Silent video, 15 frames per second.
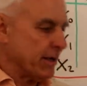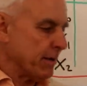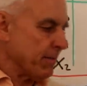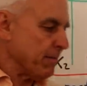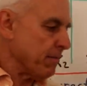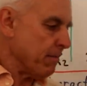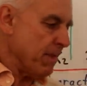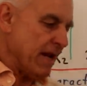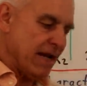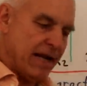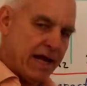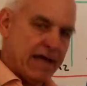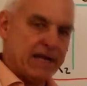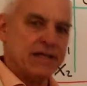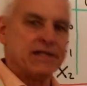
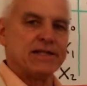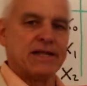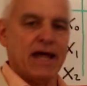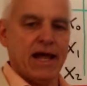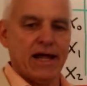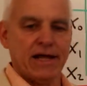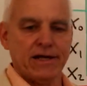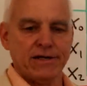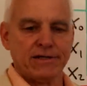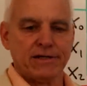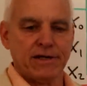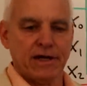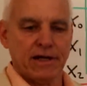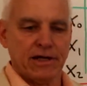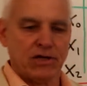meanings and
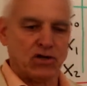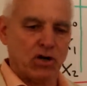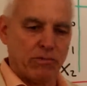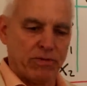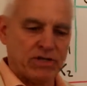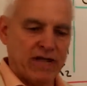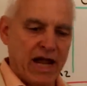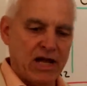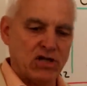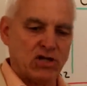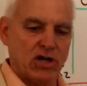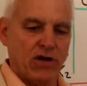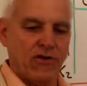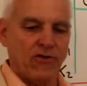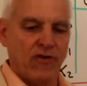
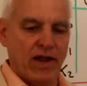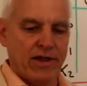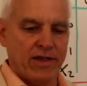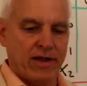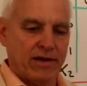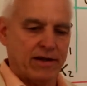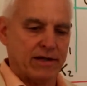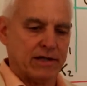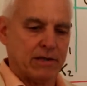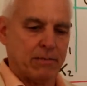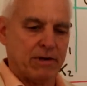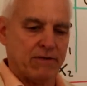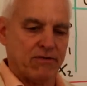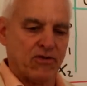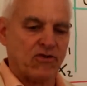interpretations and a little
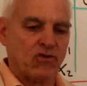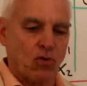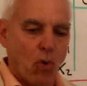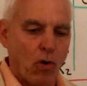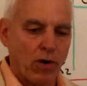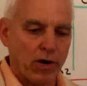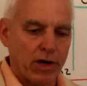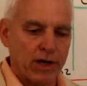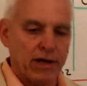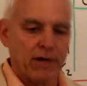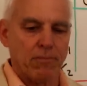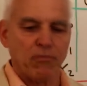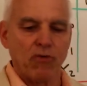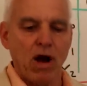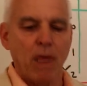bit of a story
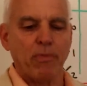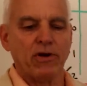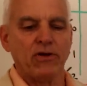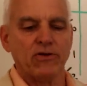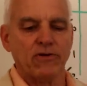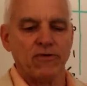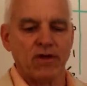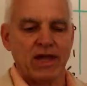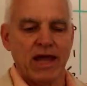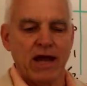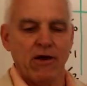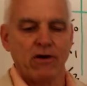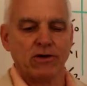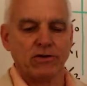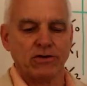and properties of the
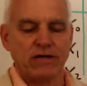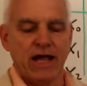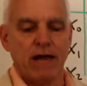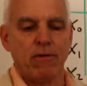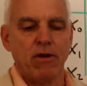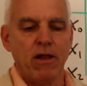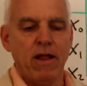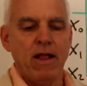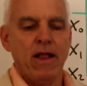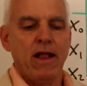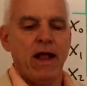character table.